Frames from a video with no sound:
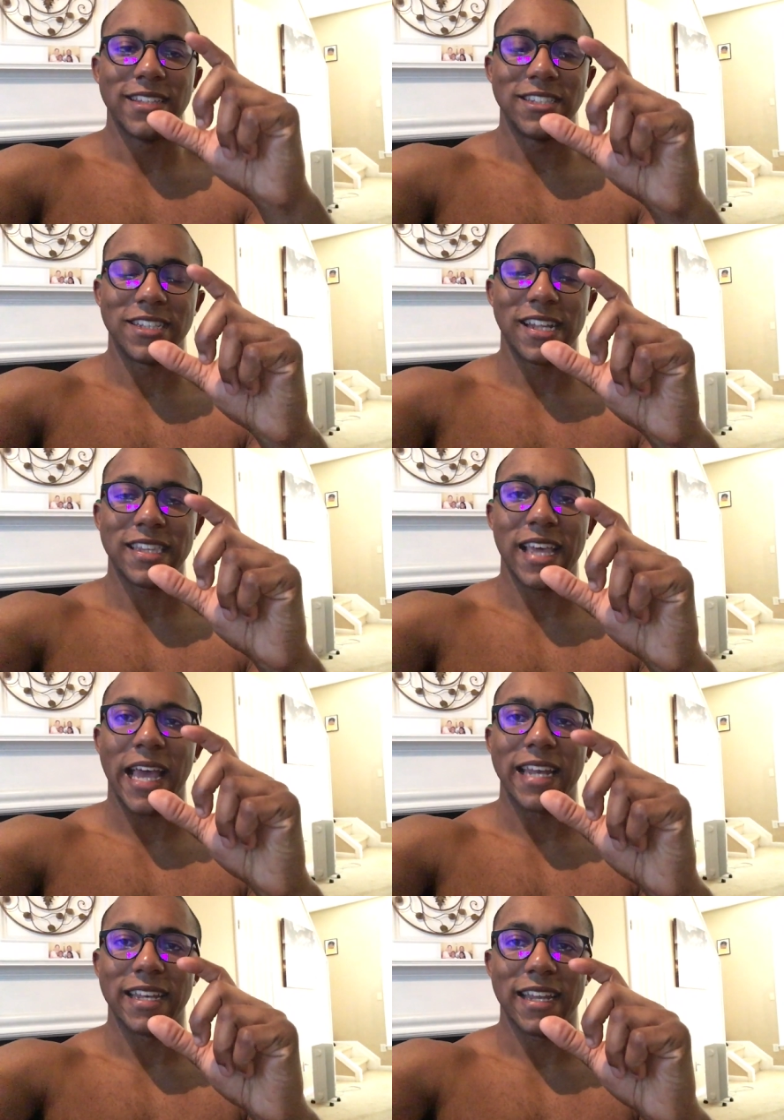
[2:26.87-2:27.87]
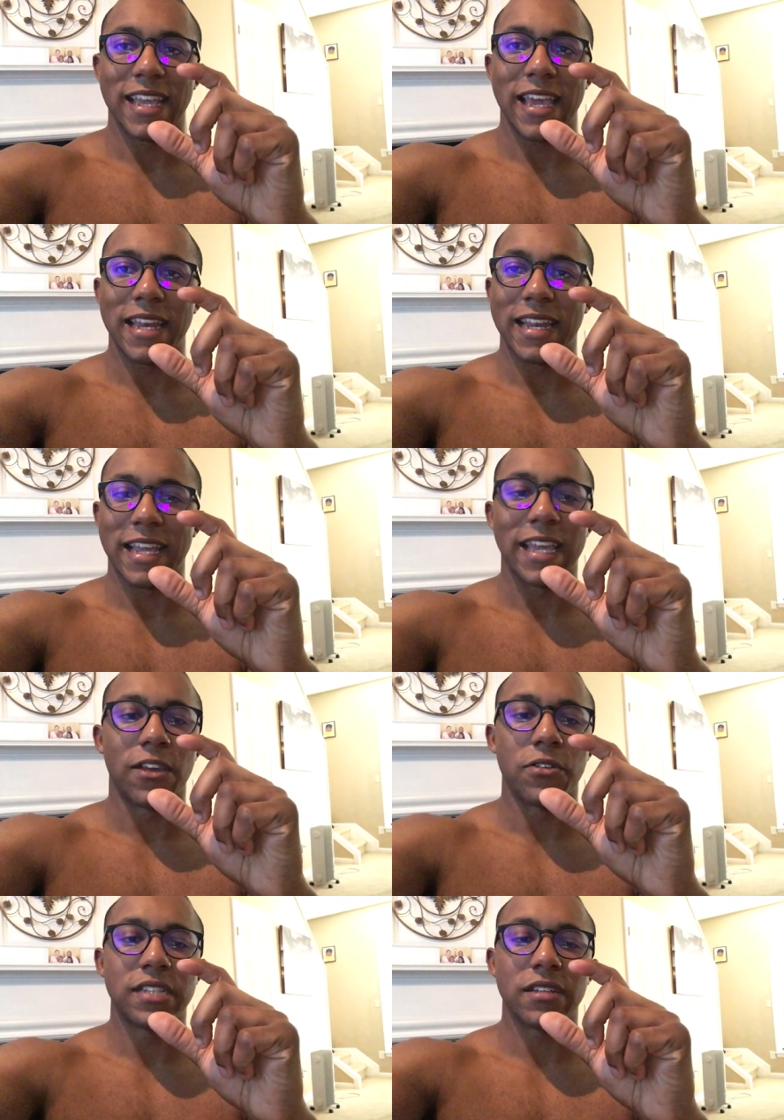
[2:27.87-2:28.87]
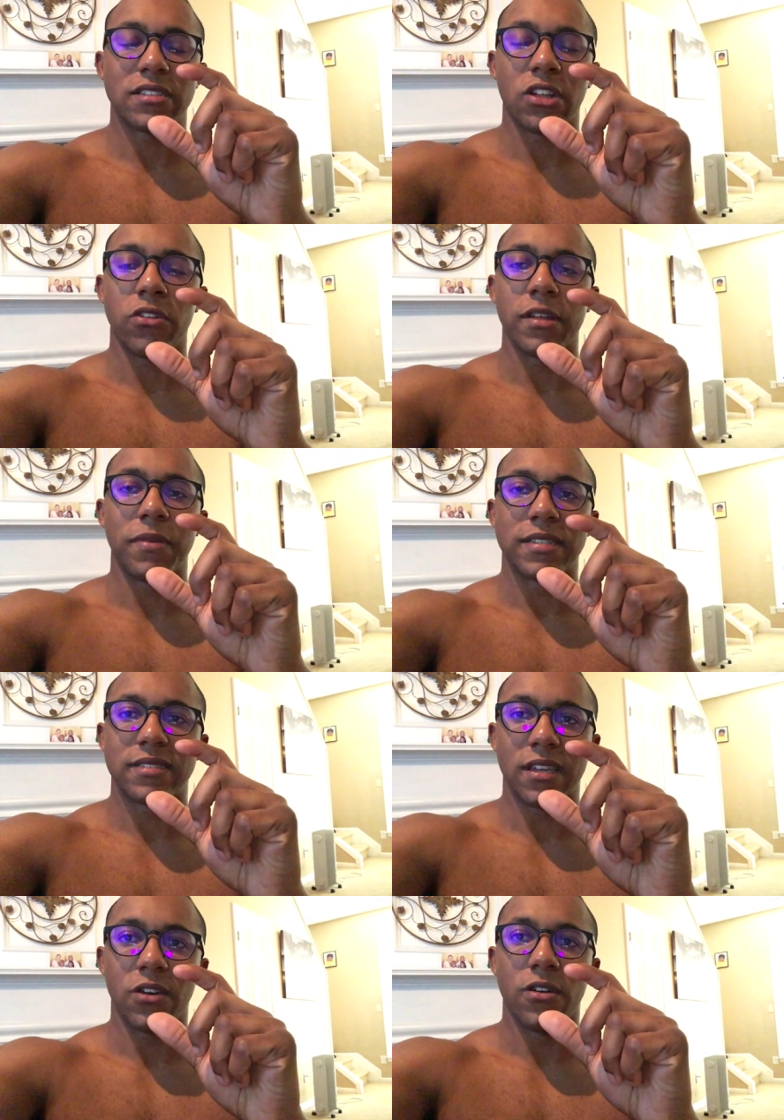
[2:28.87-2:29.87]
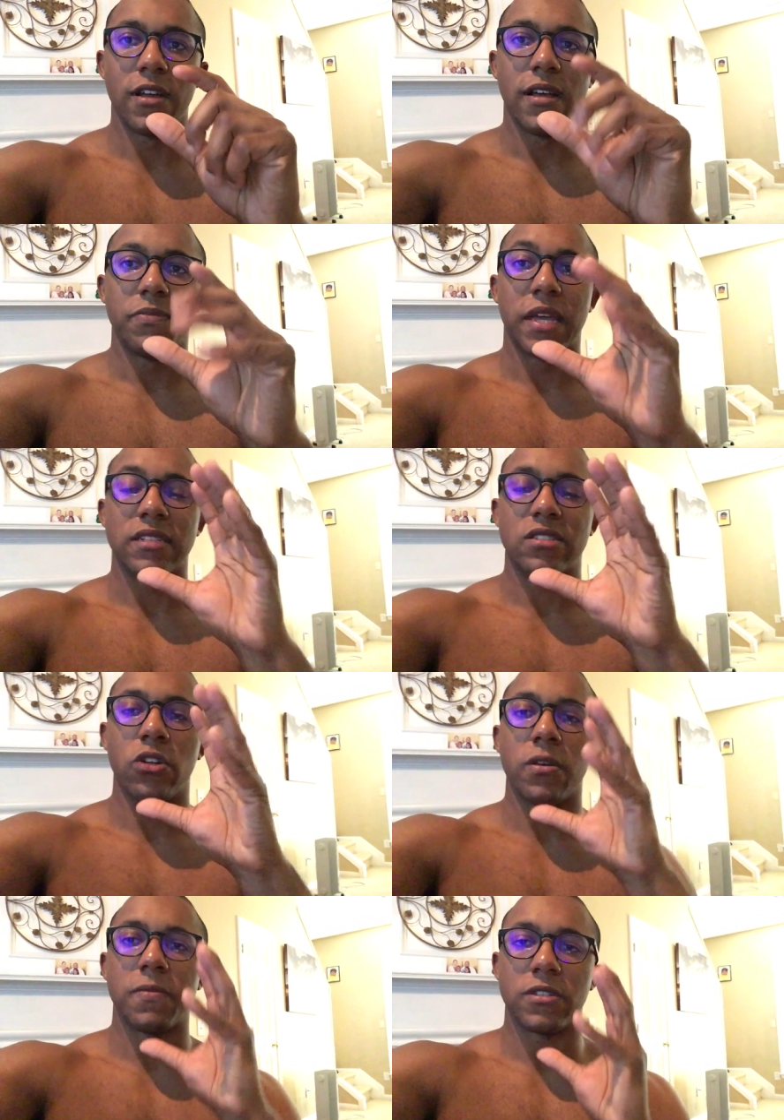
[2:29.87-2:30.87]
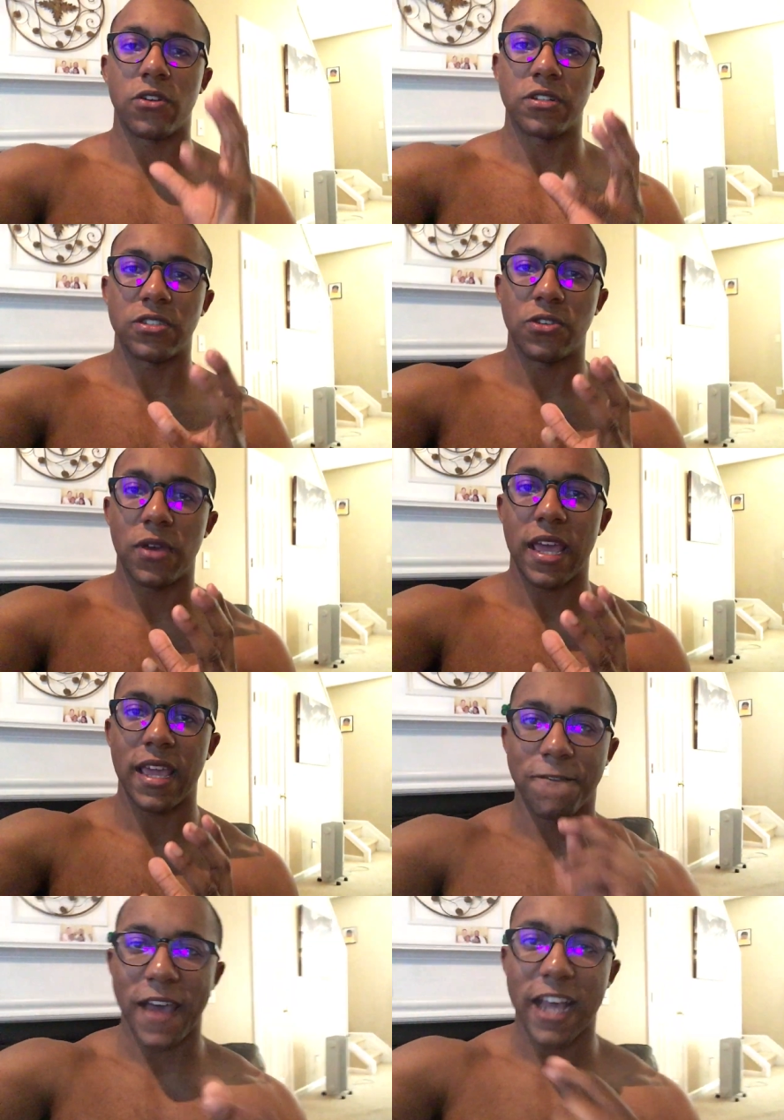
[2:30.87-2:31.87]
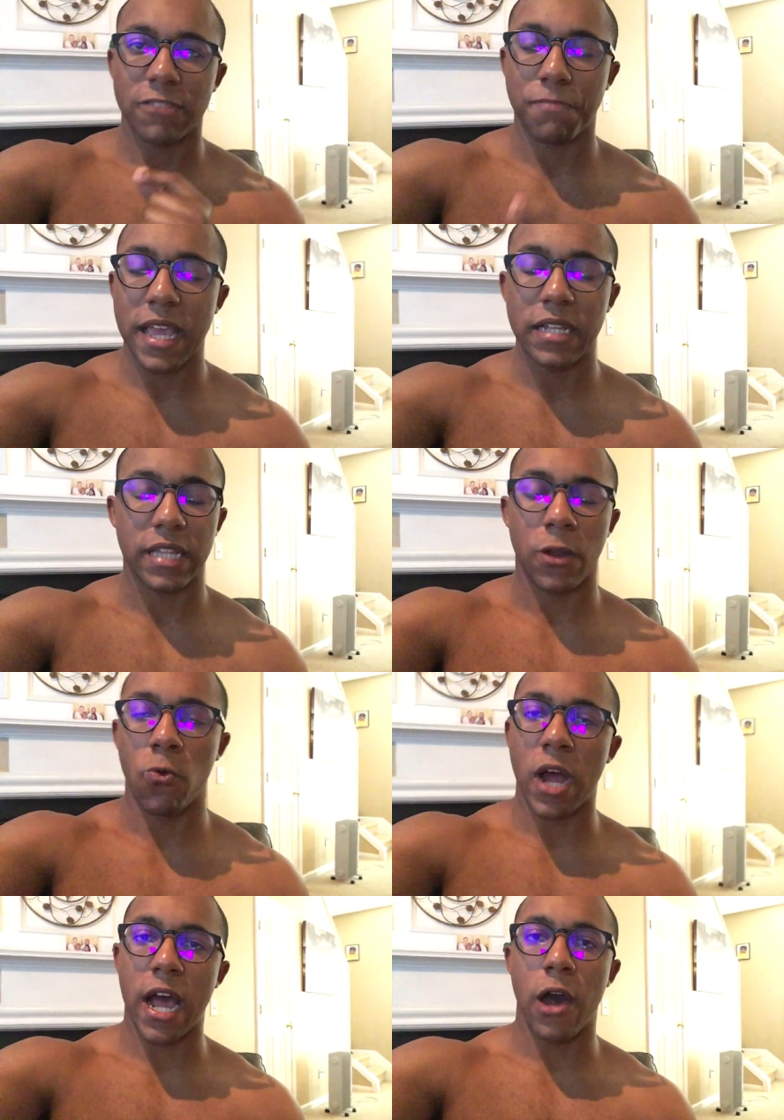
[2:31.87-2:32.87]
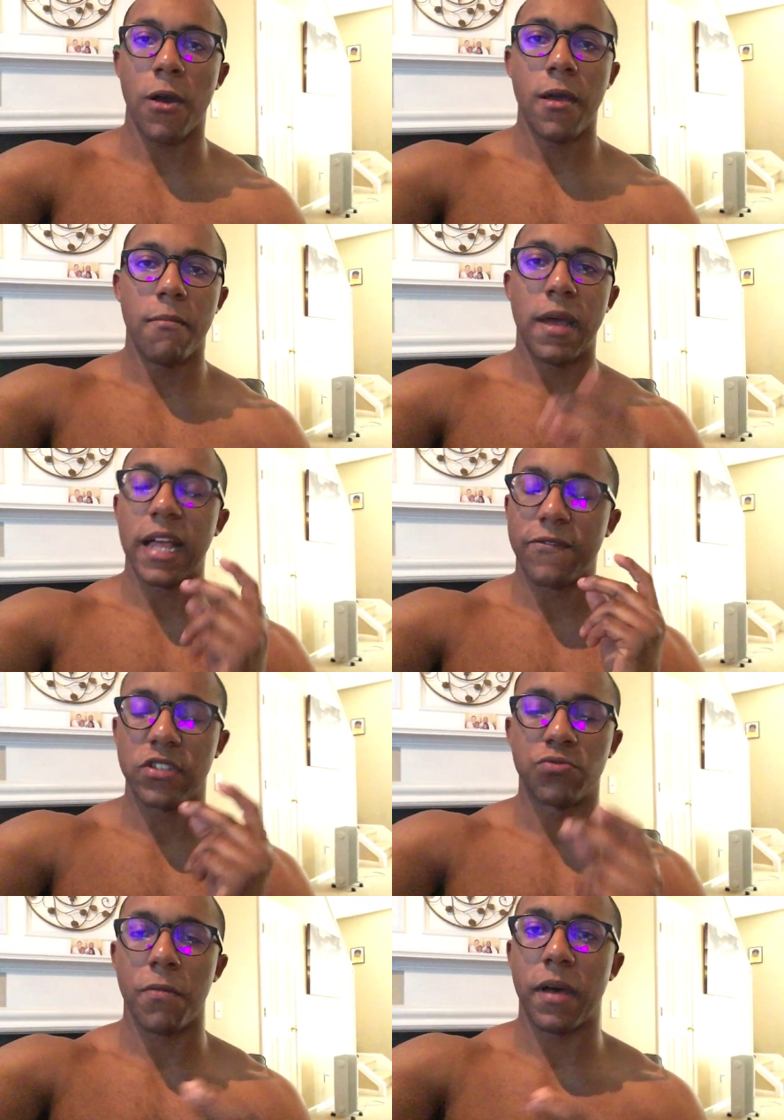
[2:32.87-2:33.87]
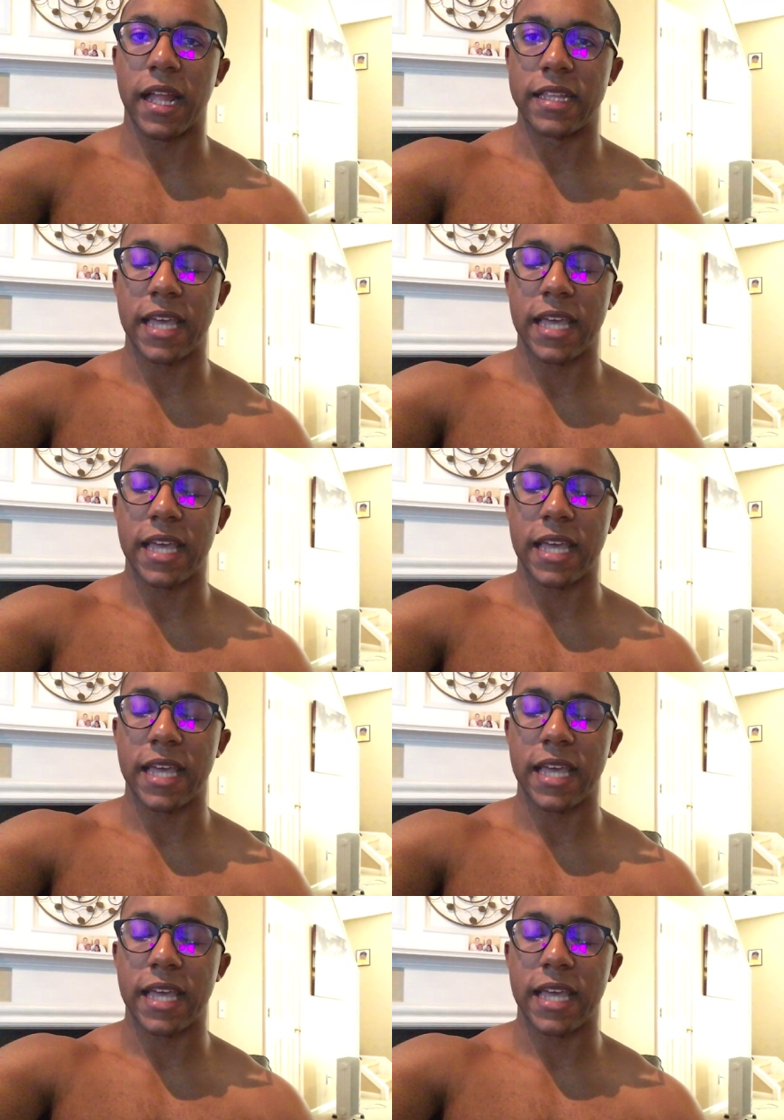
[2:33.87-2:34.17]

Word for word: just like that. And it goes down slowly, but still, that slowly turns into a fast pace, like, wow, my life just went by like